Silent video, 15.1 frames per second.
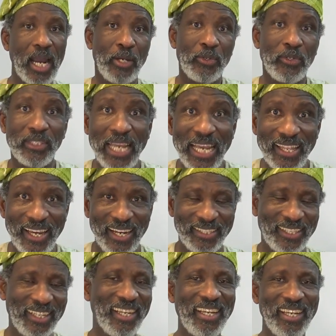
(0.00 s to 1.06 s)
How do you say
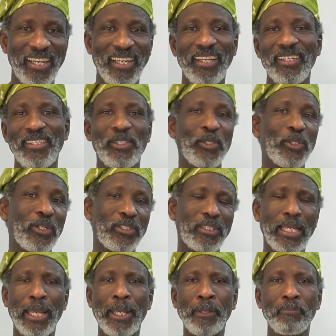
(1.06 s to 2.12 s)
that? You just
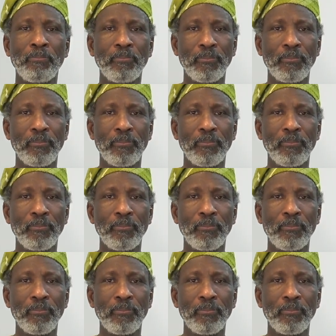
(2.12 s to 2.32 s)
say,